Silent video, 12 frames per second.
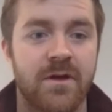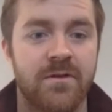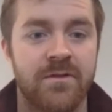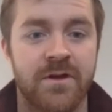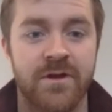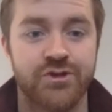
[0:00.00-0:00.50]

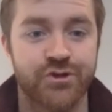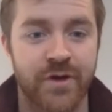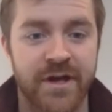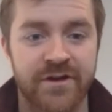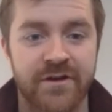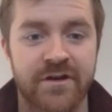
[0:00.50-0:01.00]
the
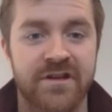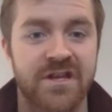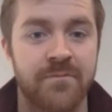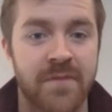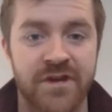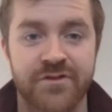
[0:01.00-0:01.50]
trainers
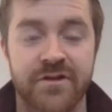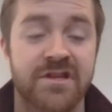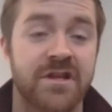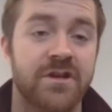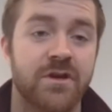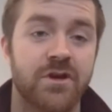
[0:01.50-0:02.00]
and mentors
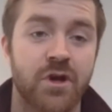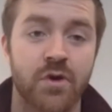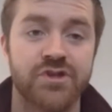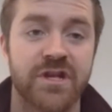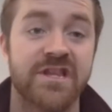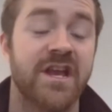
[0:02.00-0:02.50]
and
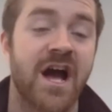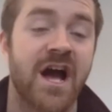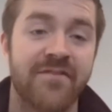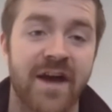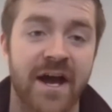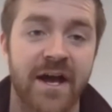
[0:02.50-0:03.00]
coaches that
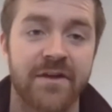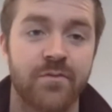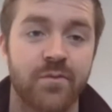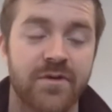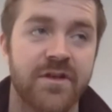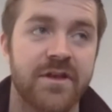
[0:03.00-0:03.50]
I've had
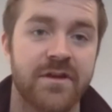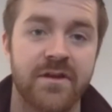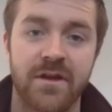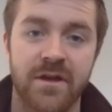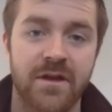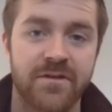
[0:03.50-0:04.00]
within
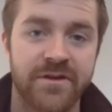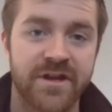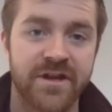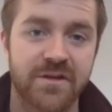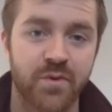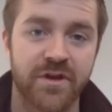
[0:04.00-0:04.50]
the
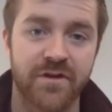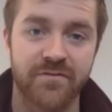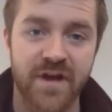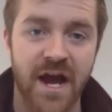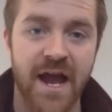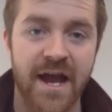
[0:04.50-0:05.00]
discipline of
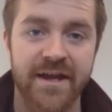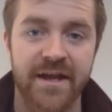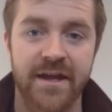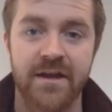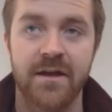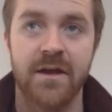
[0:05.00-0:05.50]

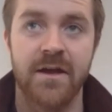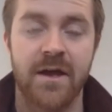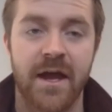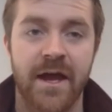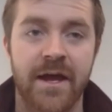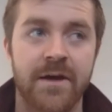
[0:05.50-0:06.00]
kayaking.
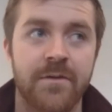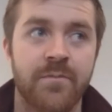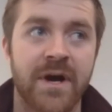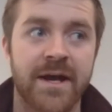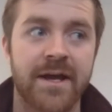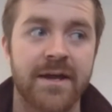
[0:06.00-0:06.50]
And
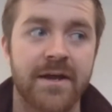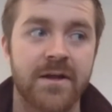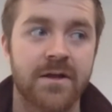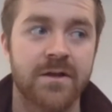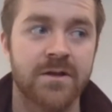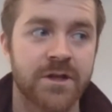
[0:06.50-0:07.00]
by
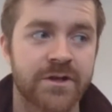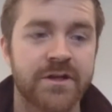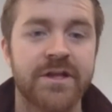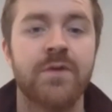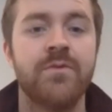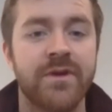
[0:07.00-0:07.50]
clearly
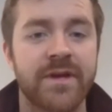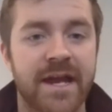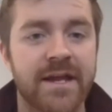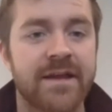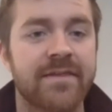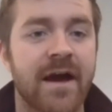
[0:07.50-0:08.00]

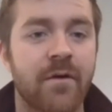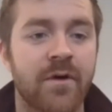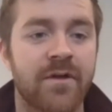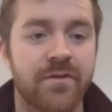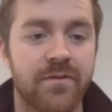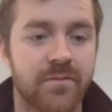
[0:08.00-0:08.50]
communicating that
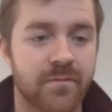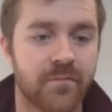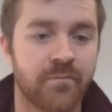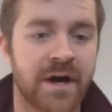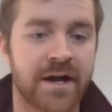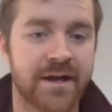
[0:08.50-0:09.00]
with
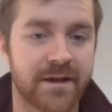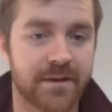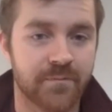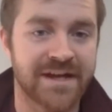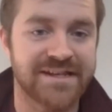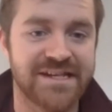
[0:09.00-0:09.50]

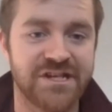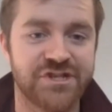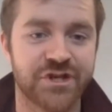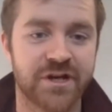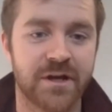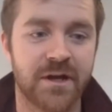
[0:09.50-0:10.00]
my
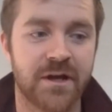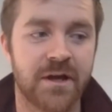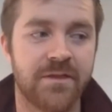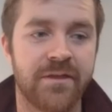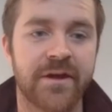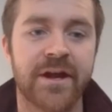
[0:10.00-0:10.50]
teacher,
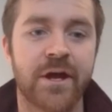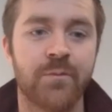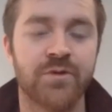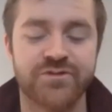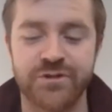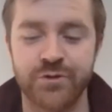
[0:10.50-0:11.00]
they're
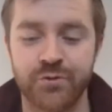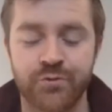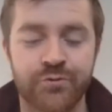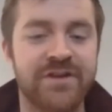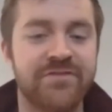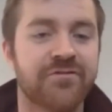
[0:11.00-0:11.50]
able to
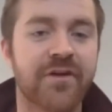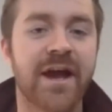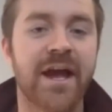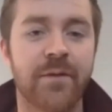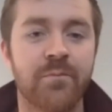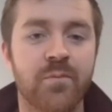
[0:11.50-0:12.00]

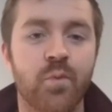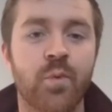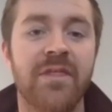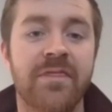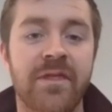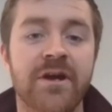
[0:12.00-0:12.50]
reframe
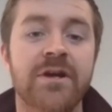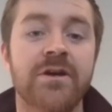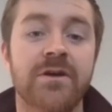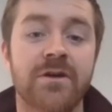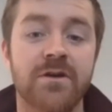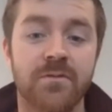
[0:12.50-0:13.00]
what
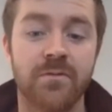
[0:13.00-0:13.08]
they're